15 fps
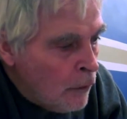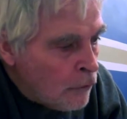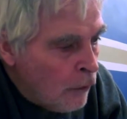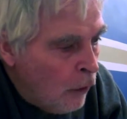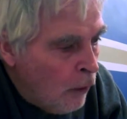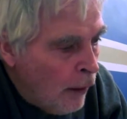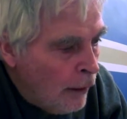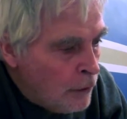
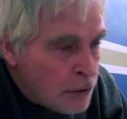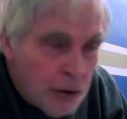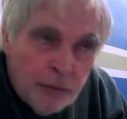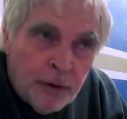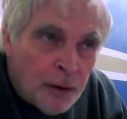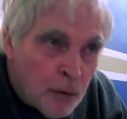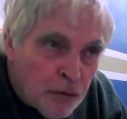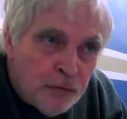So, and she
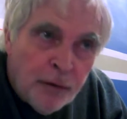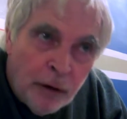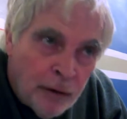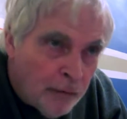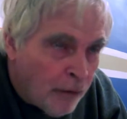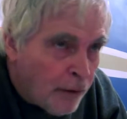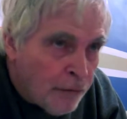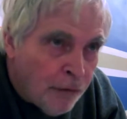really was
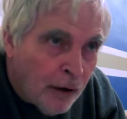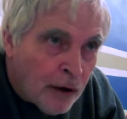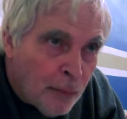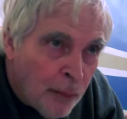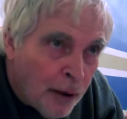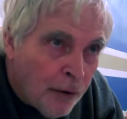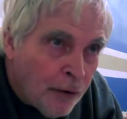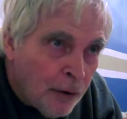very, very fond
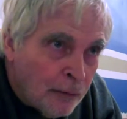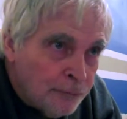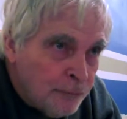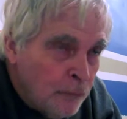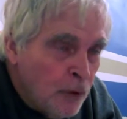of Mario.